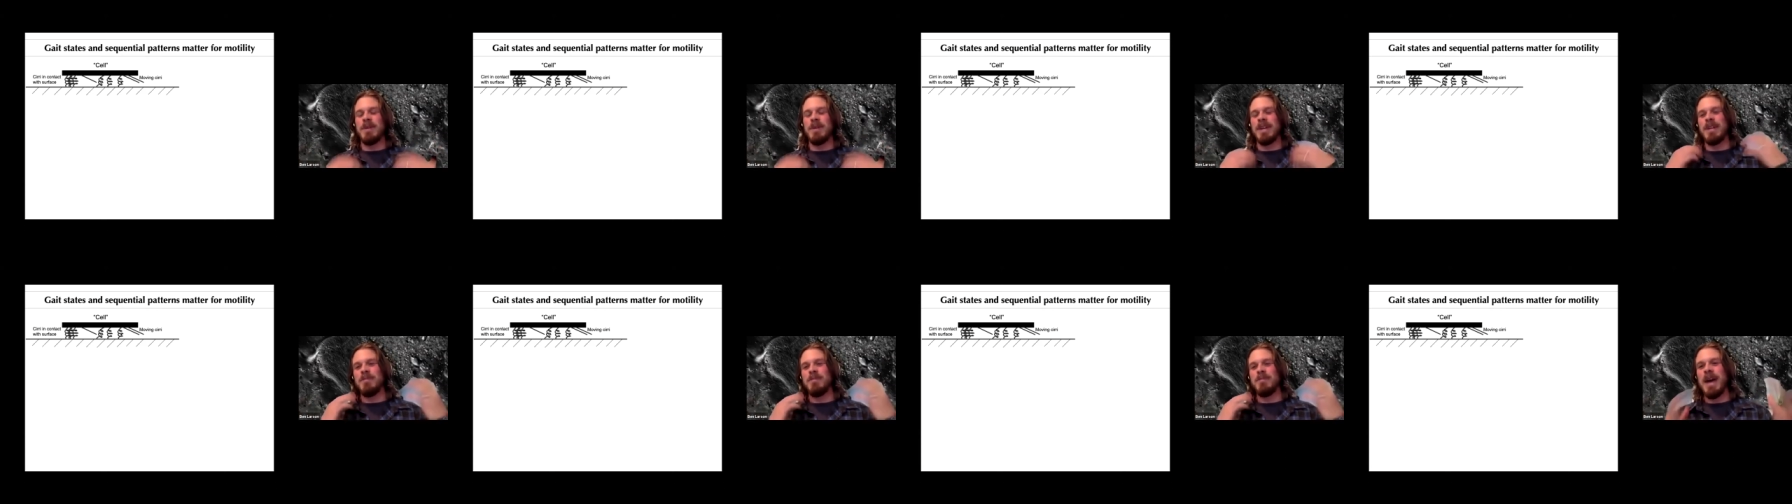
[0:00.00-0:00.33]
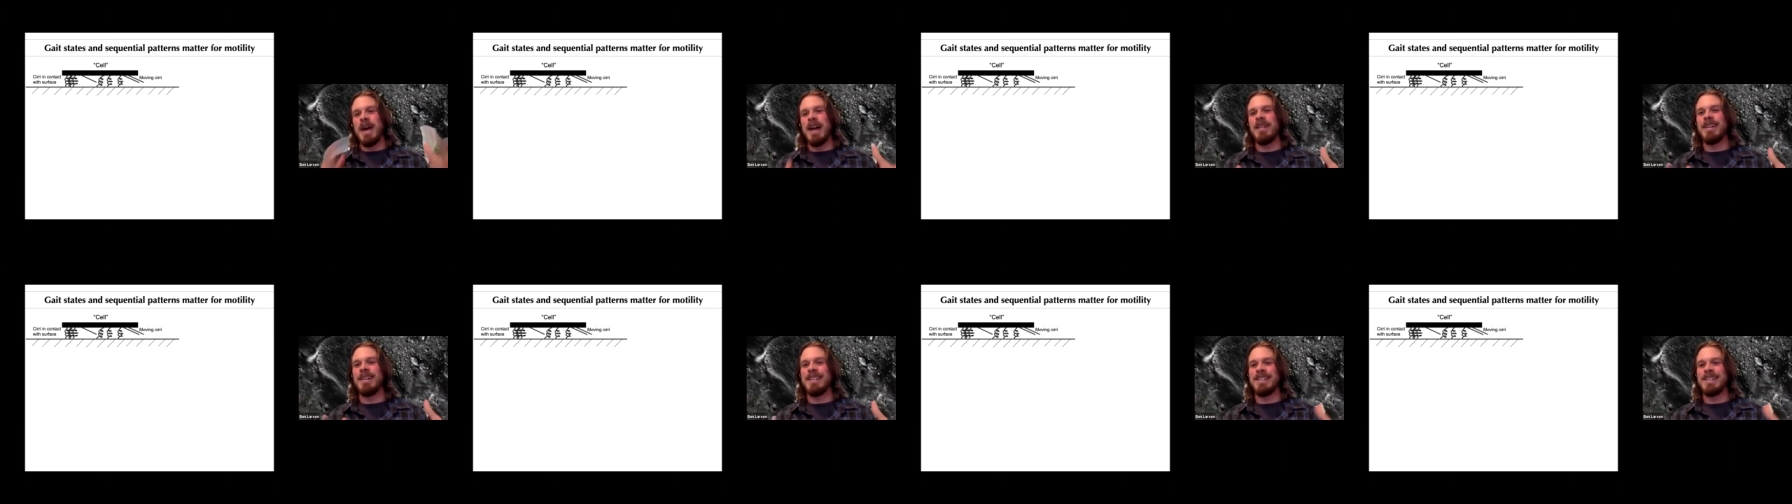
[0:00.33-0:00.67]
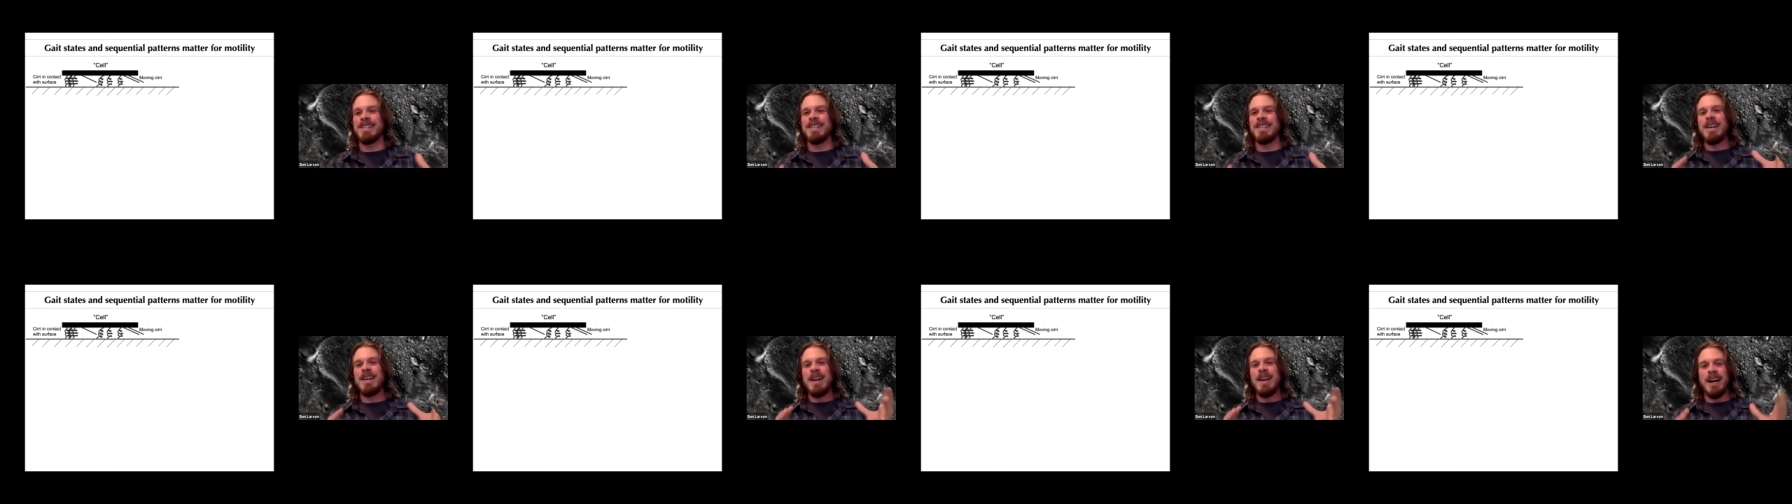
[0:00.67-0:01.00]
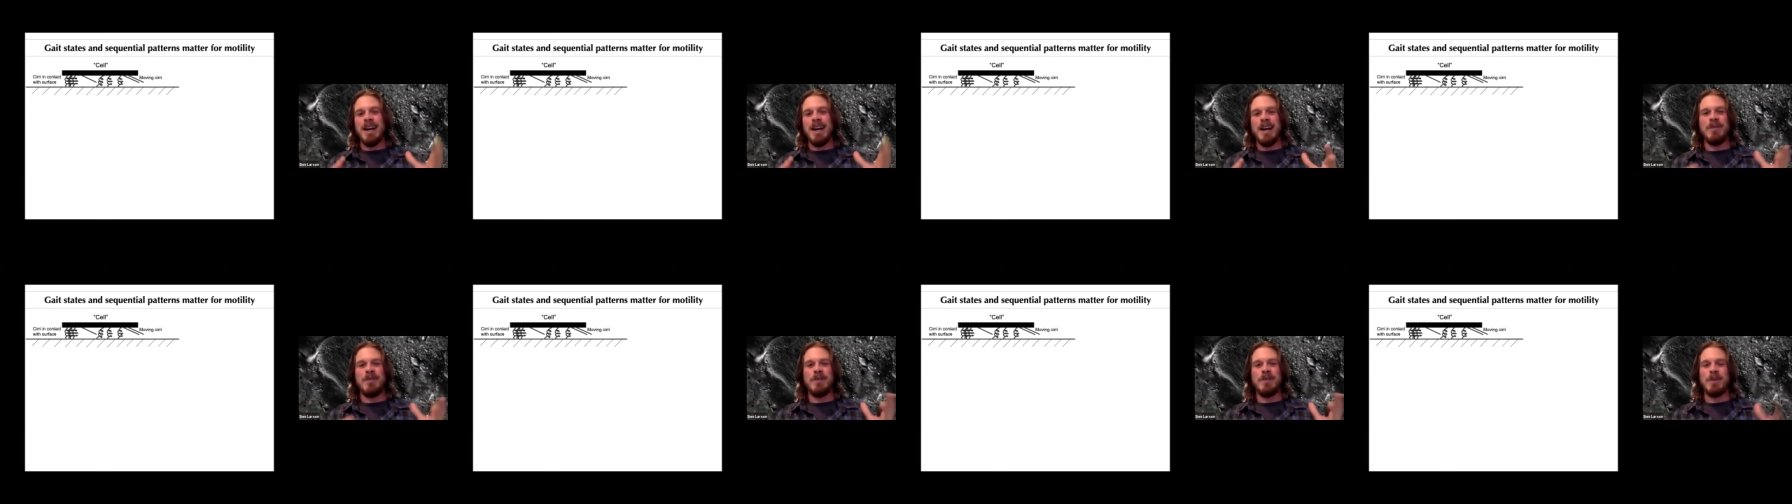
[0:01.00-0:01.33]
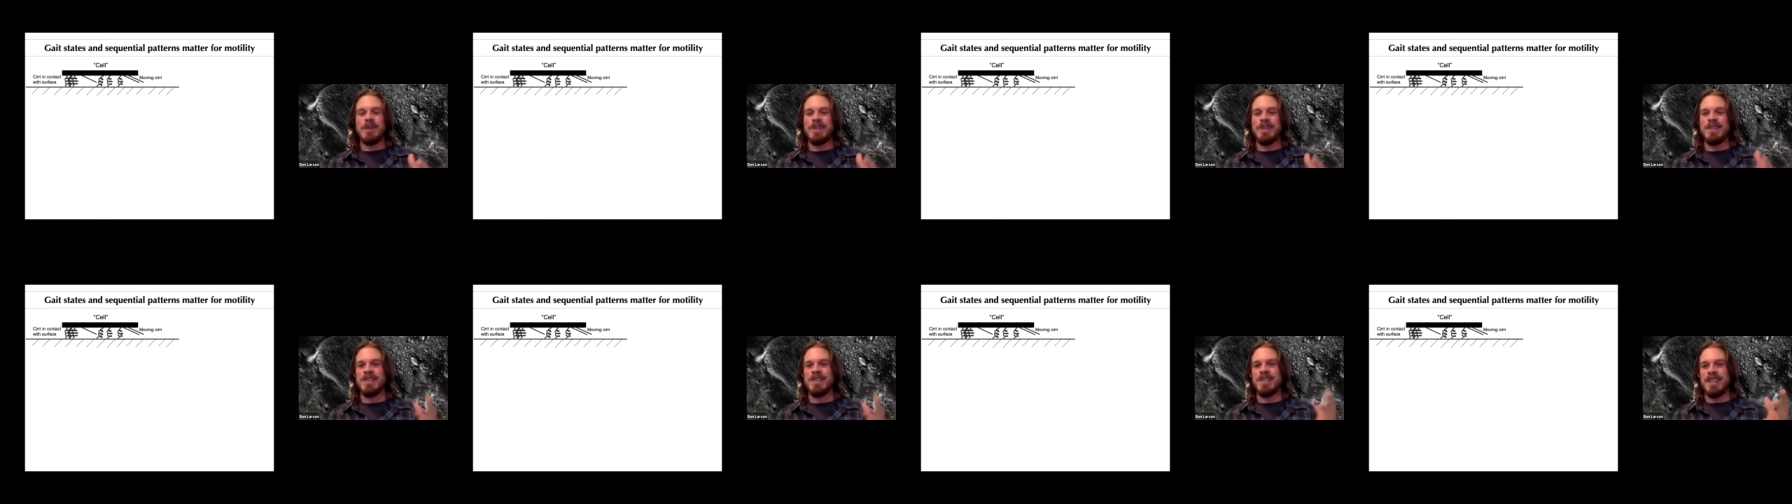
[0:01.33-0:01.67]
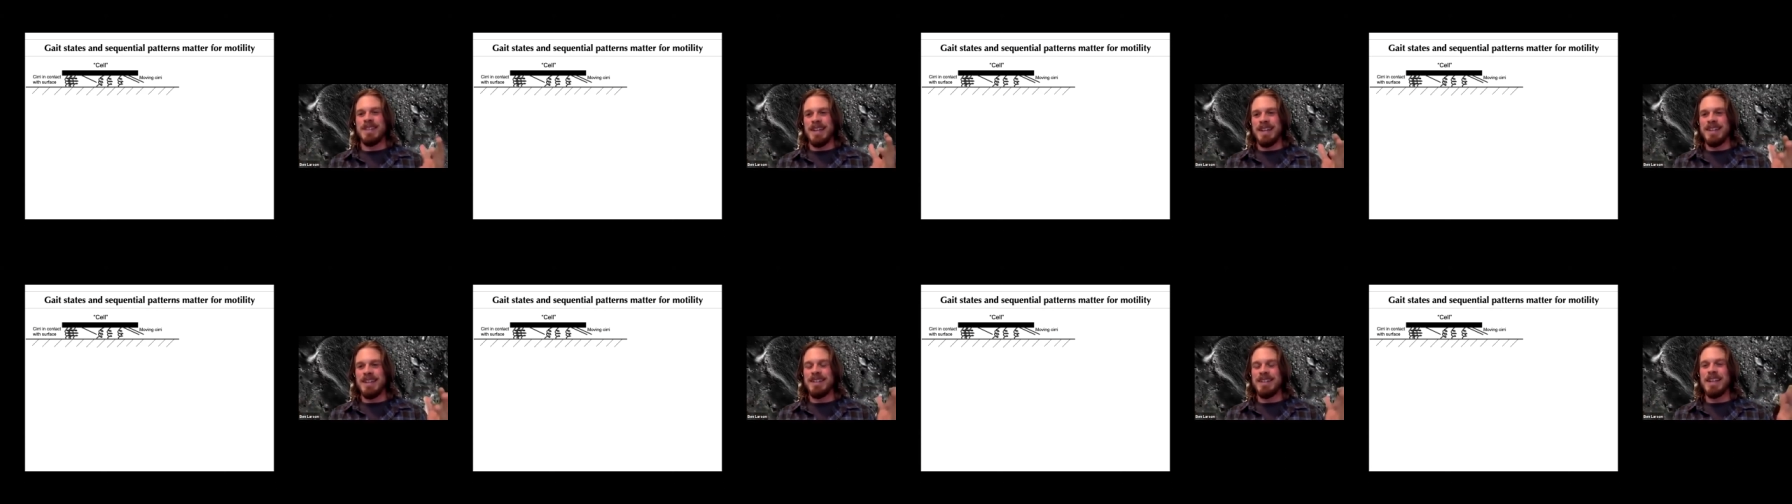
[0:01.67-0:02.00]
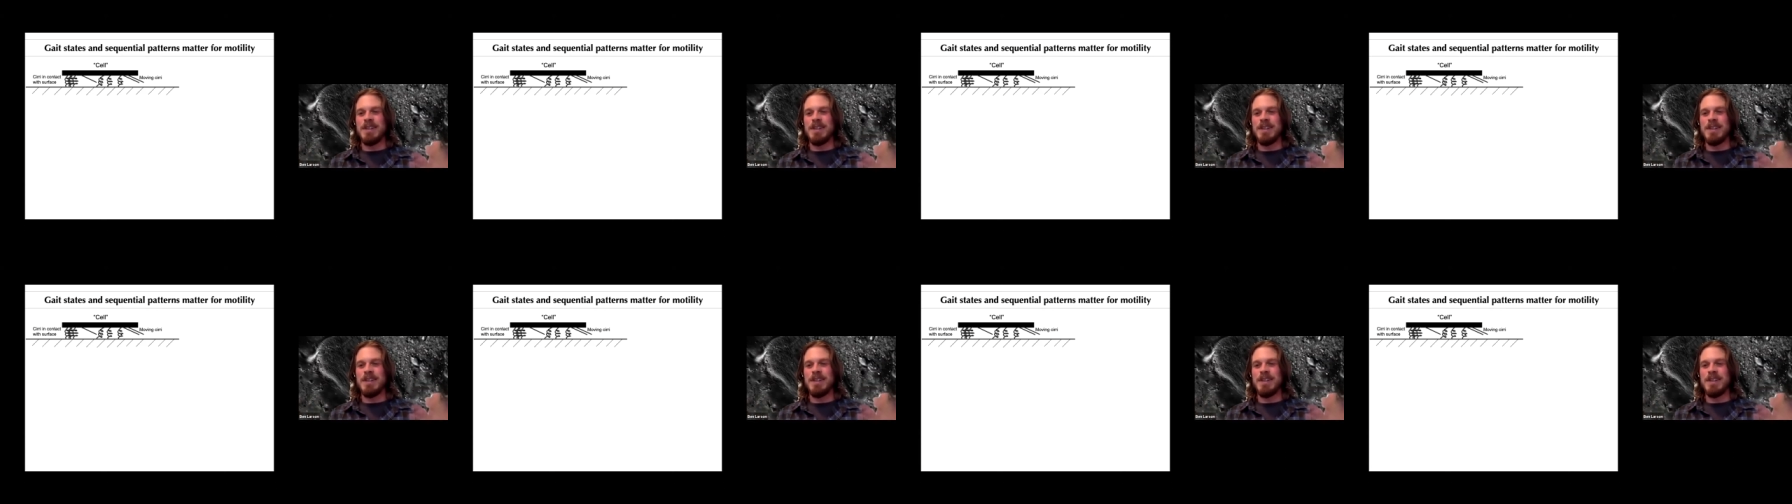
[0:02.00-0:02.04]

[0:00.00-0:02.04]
We can balance uh, forces and,